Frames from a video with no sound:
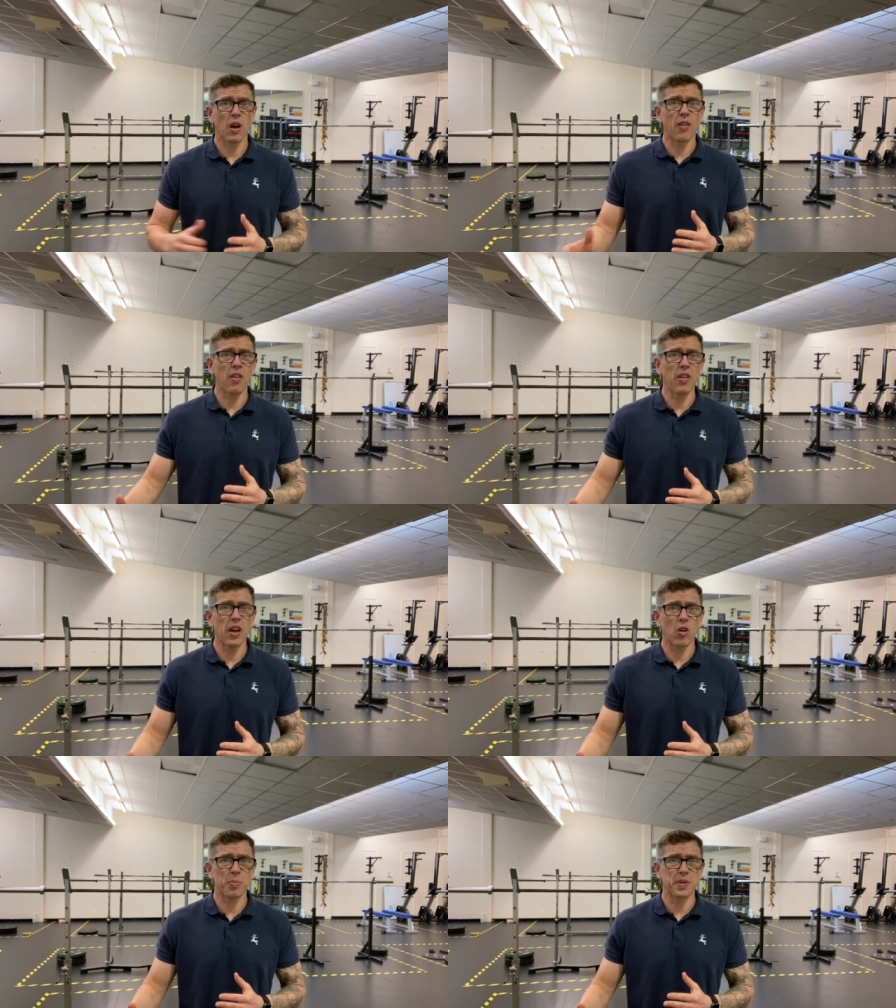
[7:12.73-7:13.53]
And then
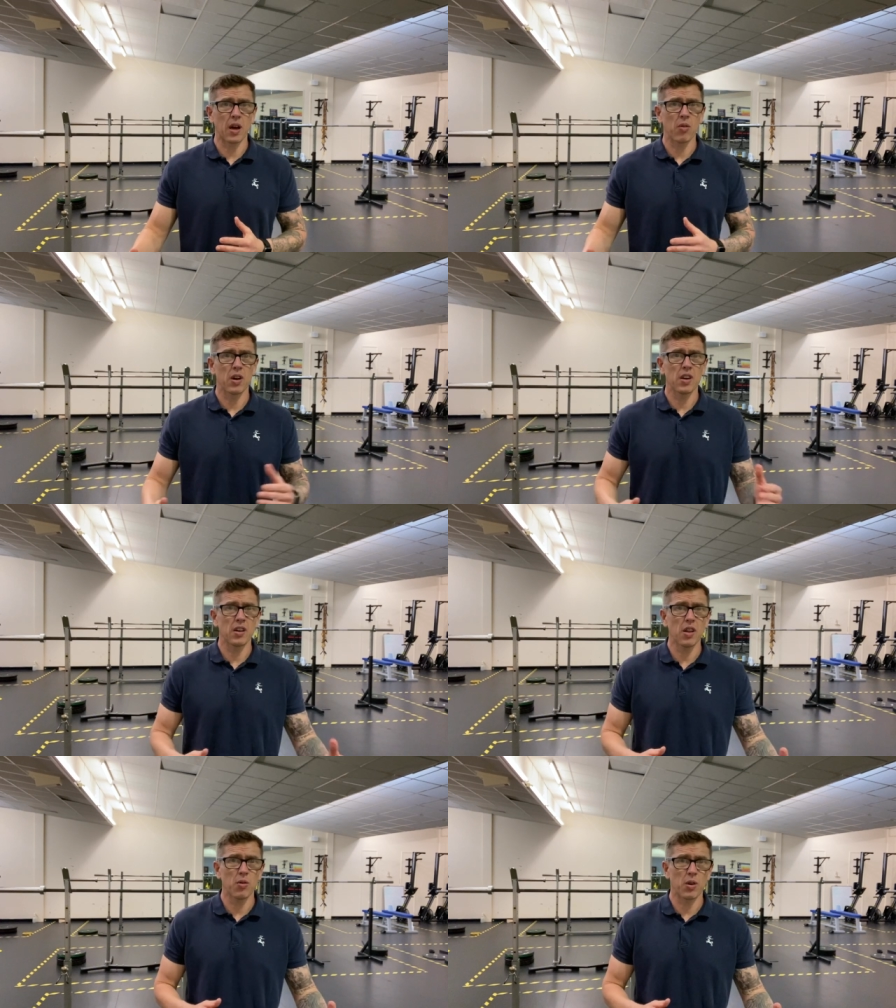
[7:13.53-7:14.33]
they'll opt out, and
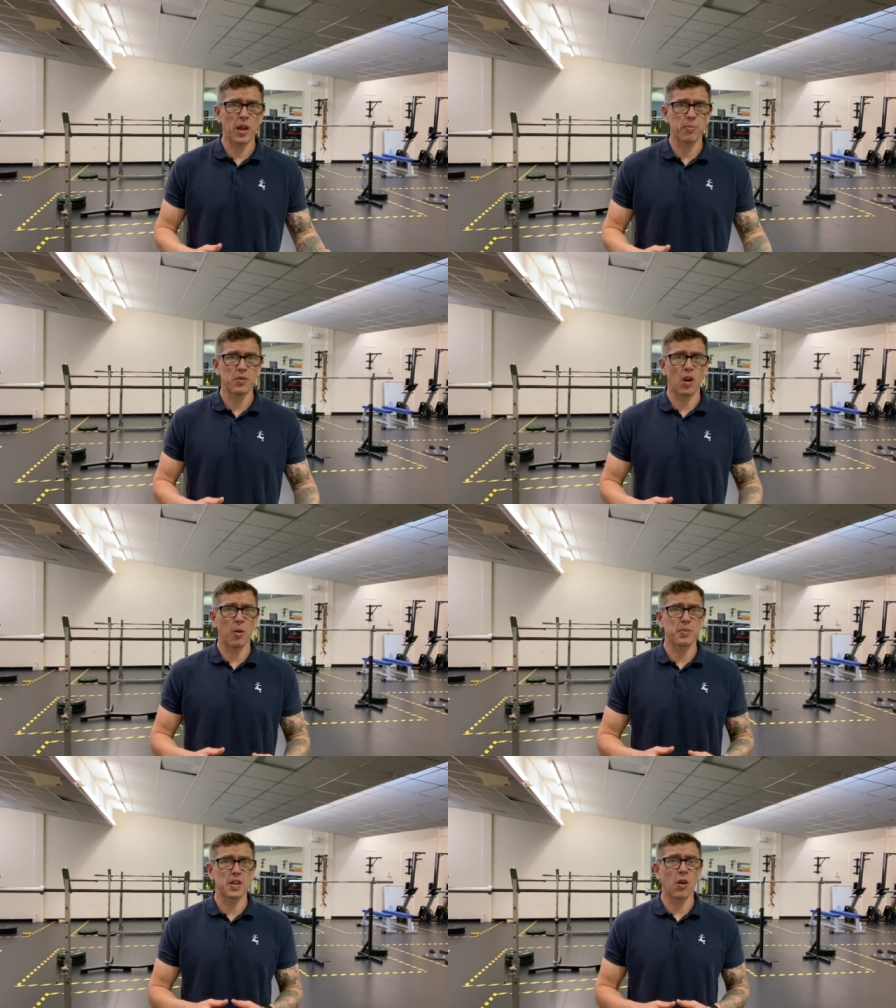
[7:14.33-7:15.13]
another one
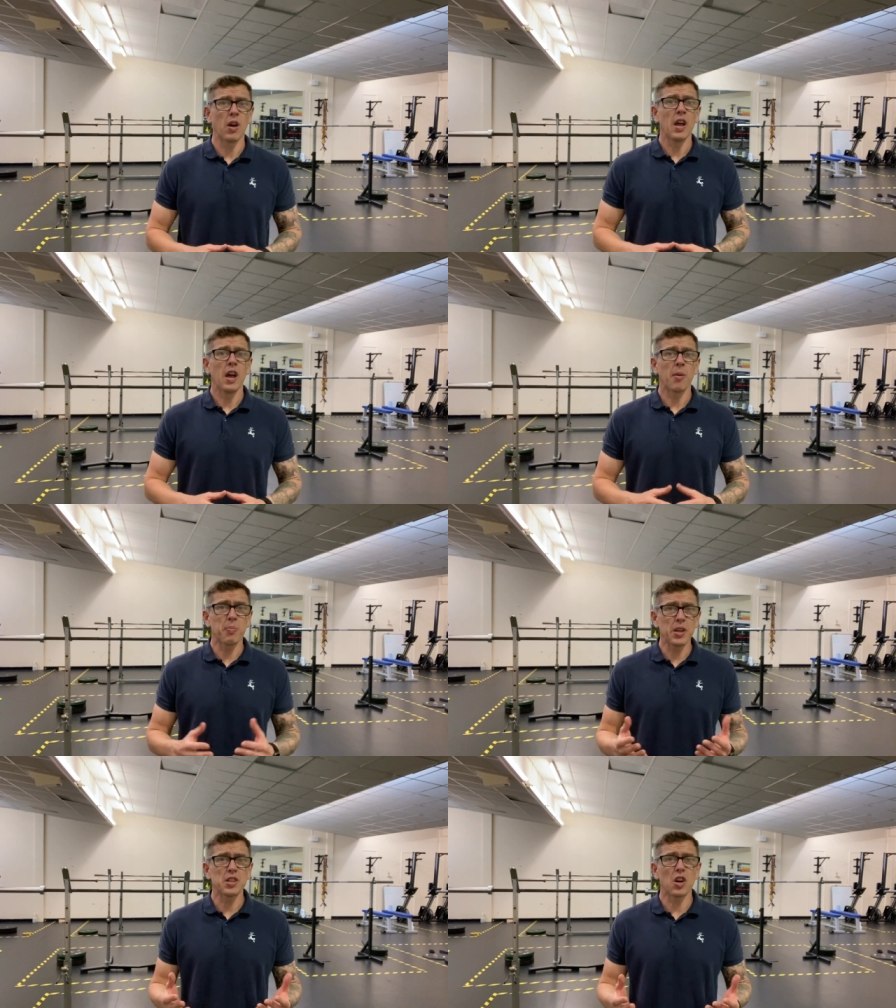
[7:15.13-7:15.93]
opts out. And
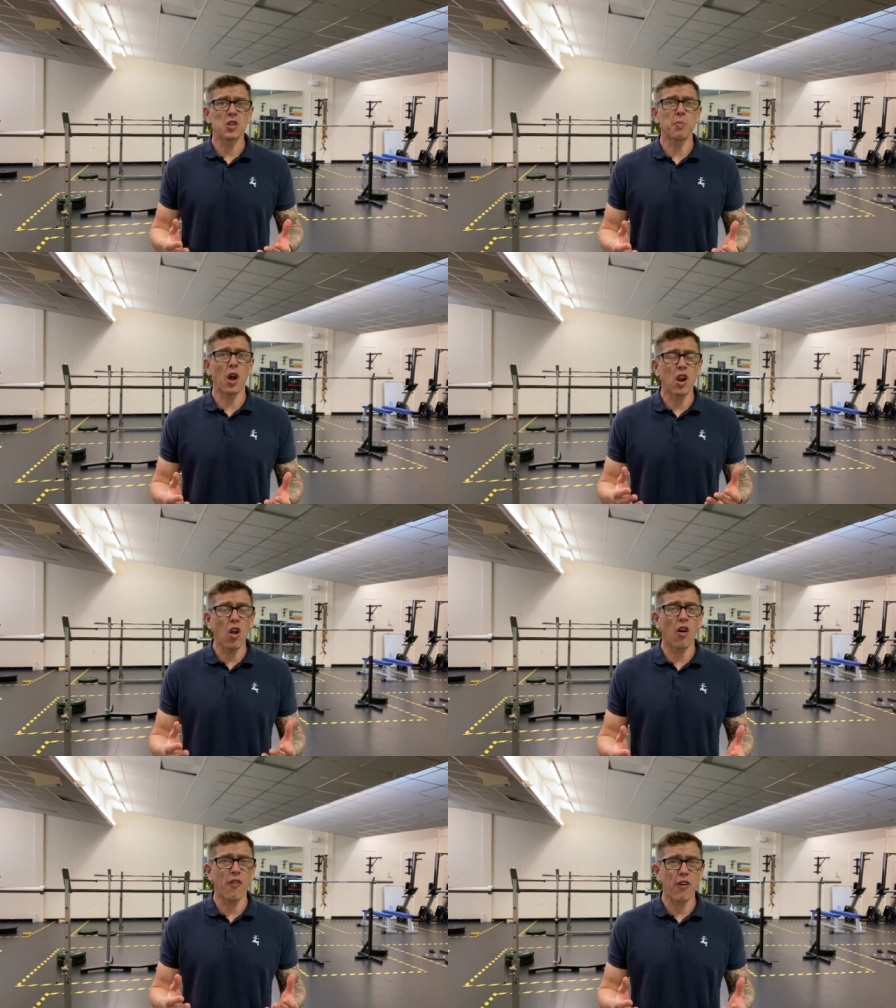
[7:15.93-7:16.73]
PTIs put a
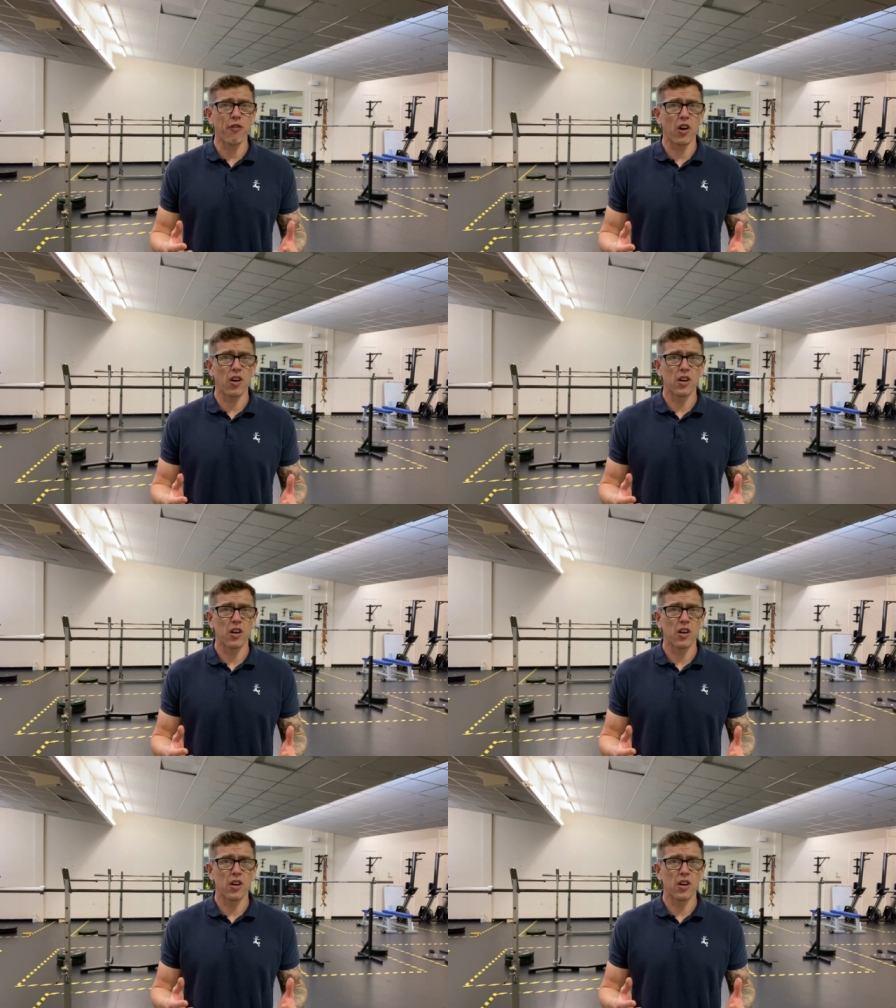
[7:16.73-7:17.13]
lot of effort